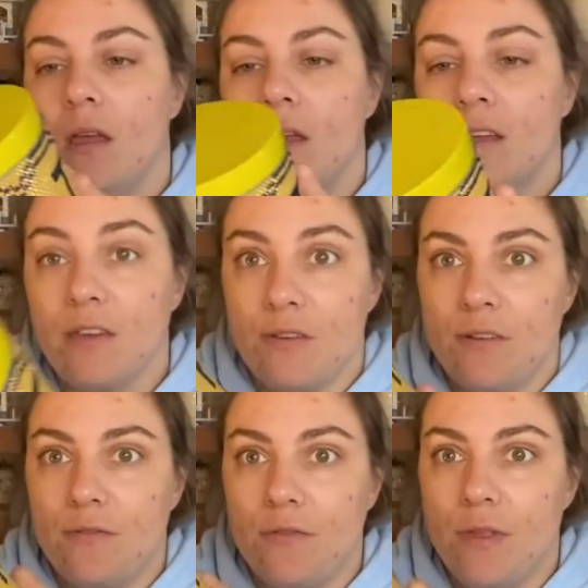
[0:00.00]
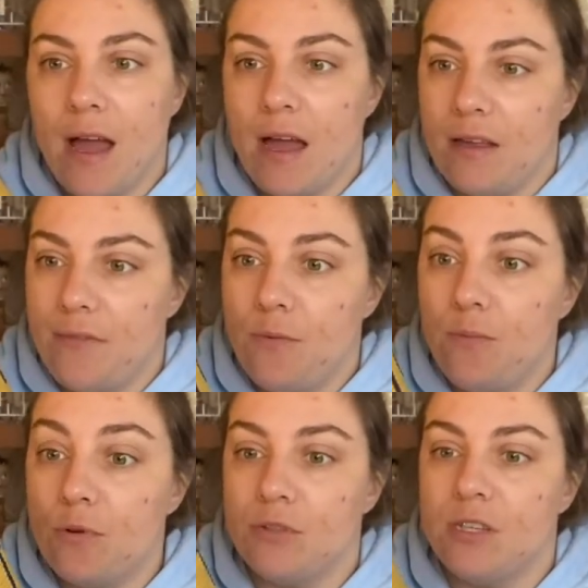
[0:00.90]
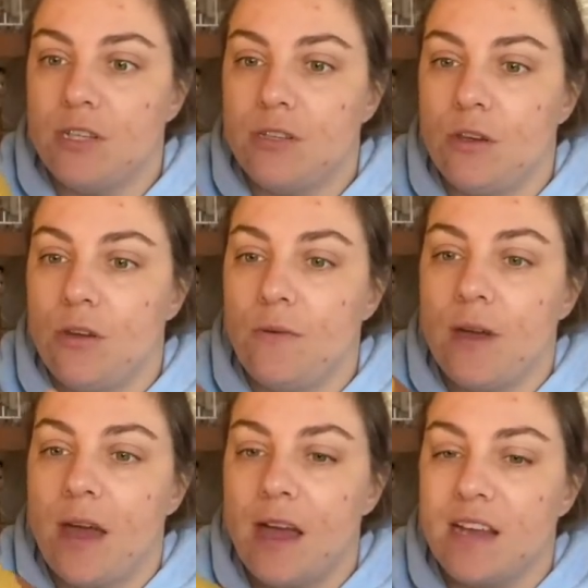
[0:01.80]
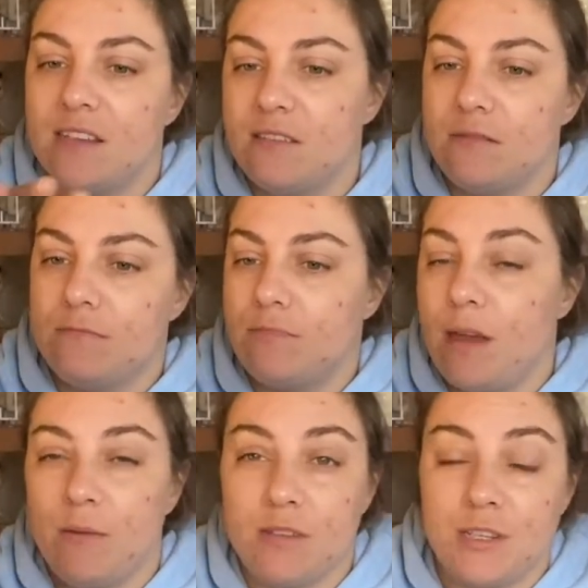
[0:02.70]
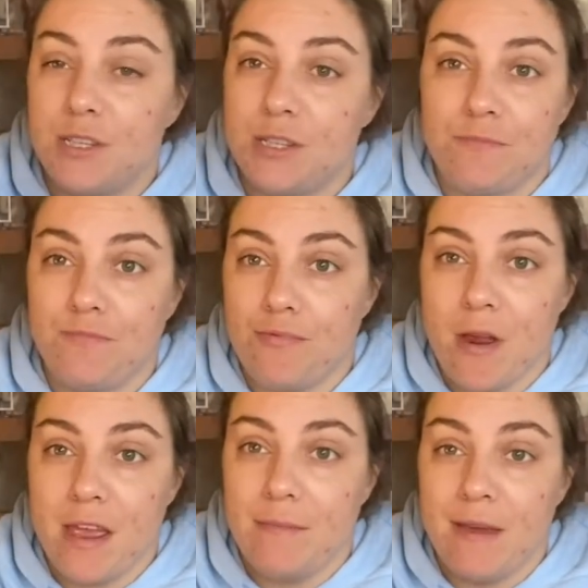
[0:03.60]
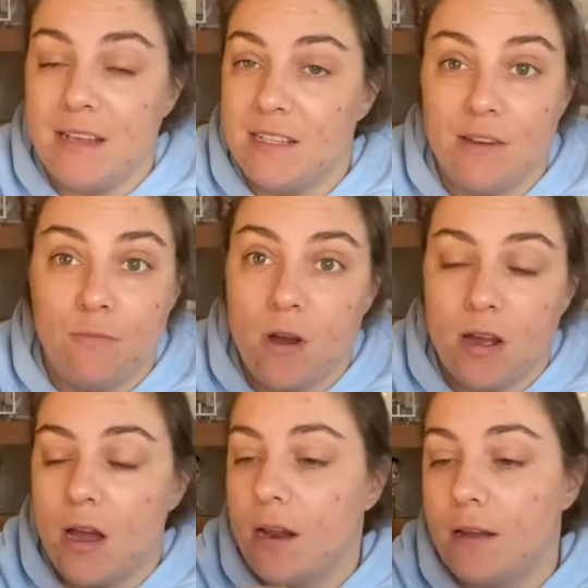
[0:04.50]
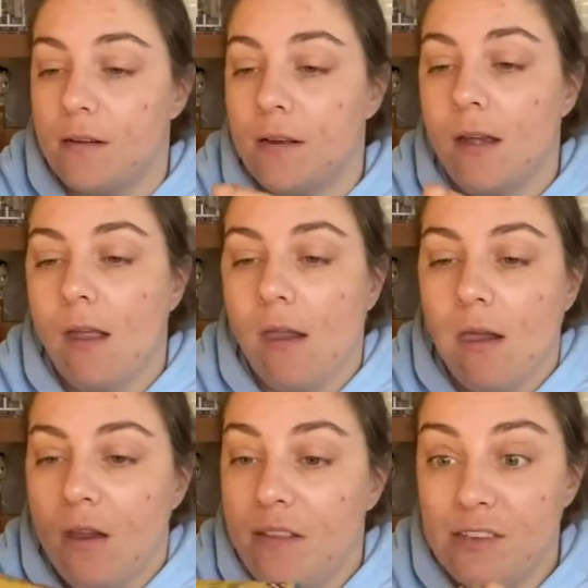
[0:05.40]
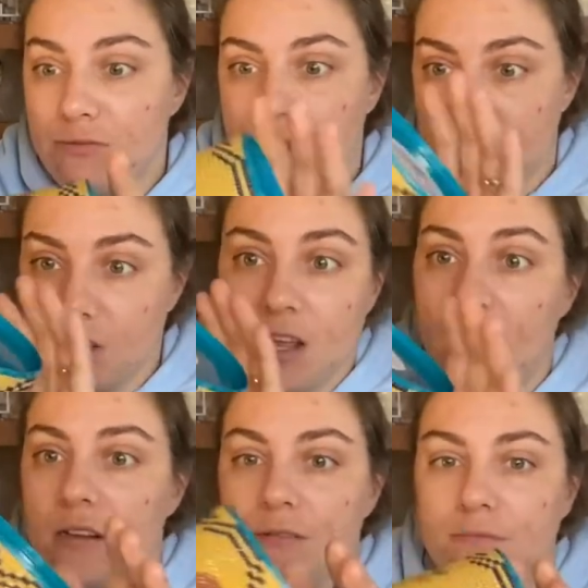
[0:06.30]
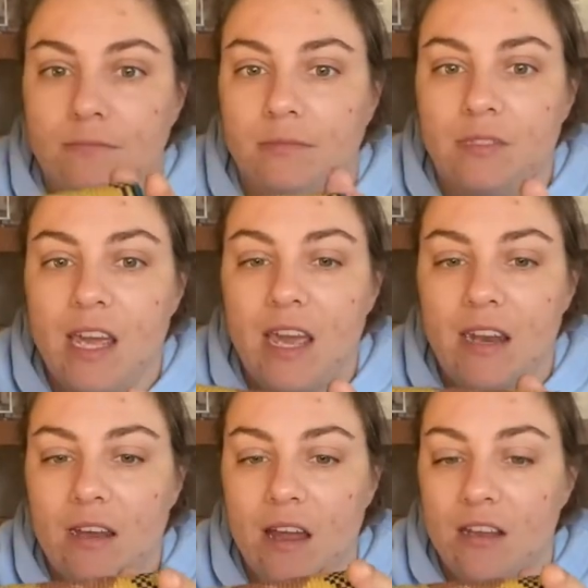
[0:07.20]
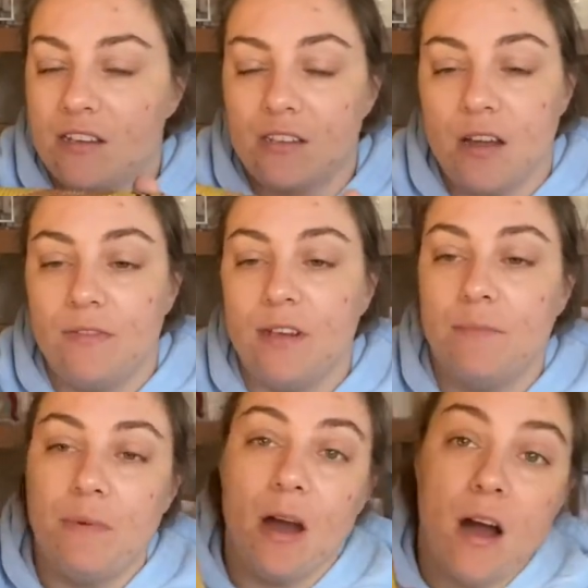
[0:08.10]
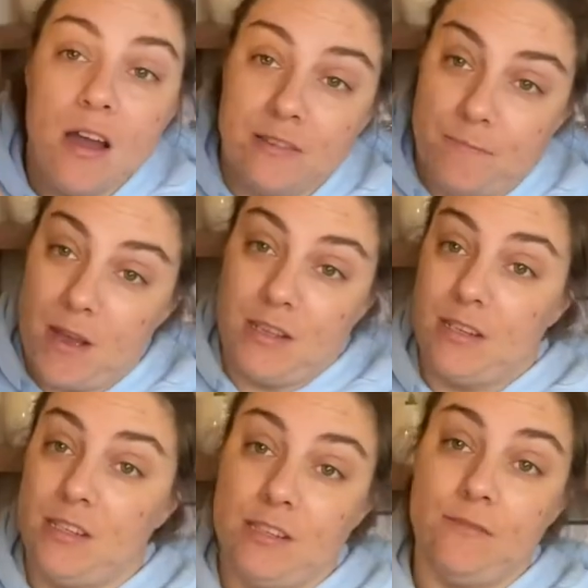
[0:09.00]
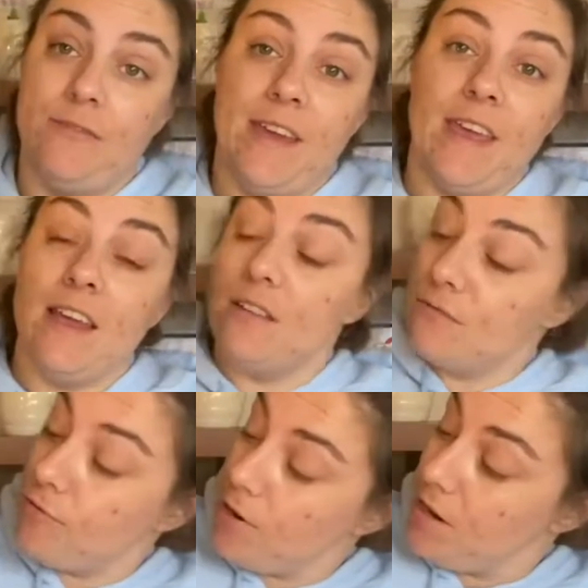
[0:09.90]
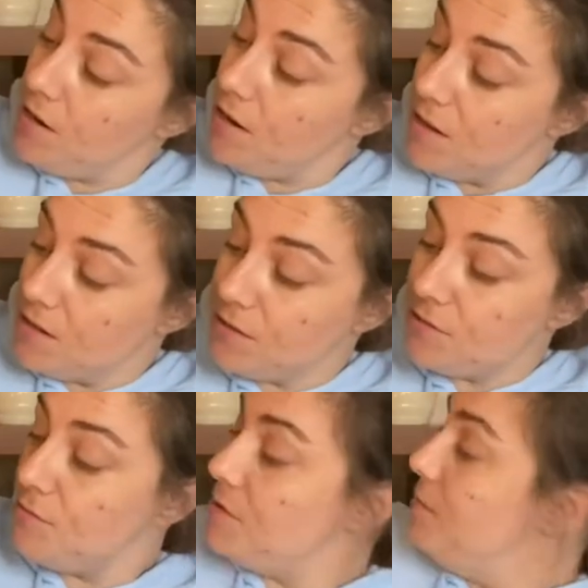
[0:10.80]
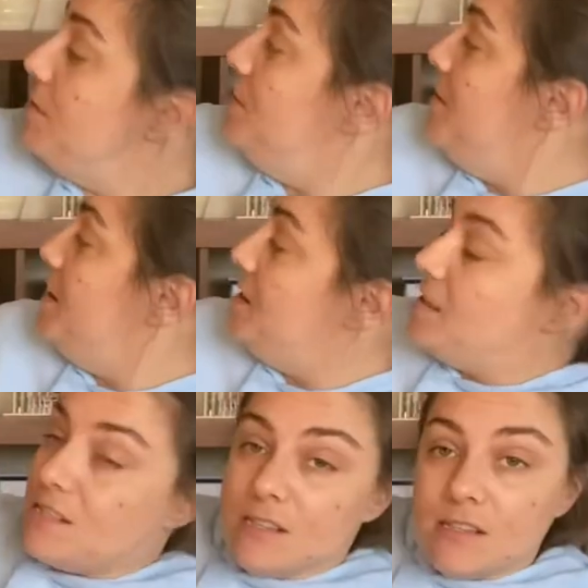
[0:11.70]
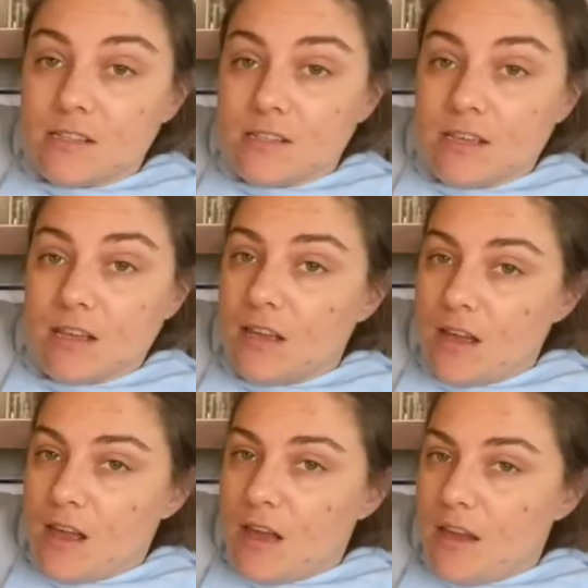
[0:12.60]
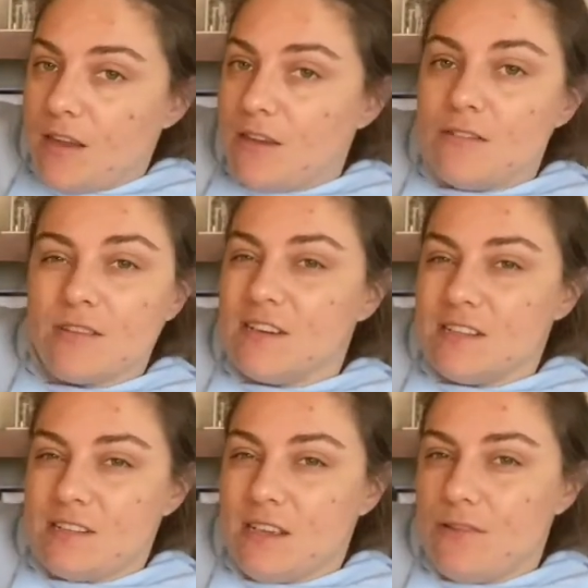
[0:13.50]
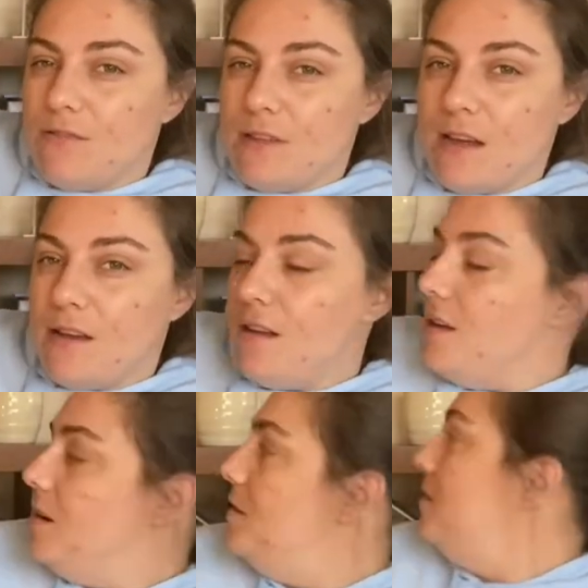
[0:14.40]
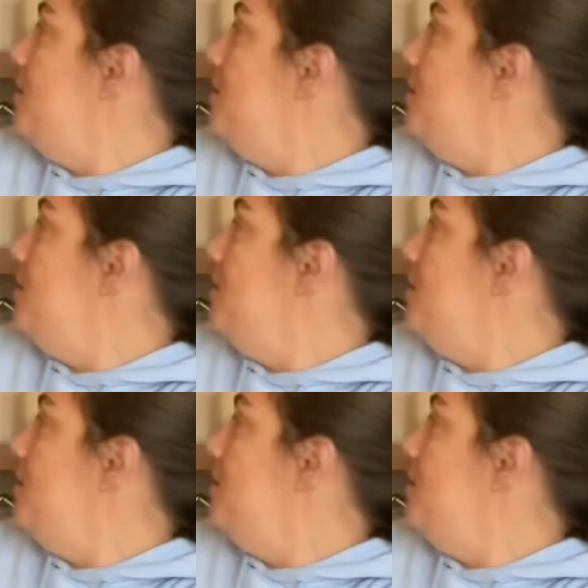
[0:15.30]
get rid of all that if you wanted to, and maybe just spray paint it one colour. This was just a coloured tin and I just covered it. But I personally still think it looks really nice because obviously when you're at a distance, you're not going to see all that, are you?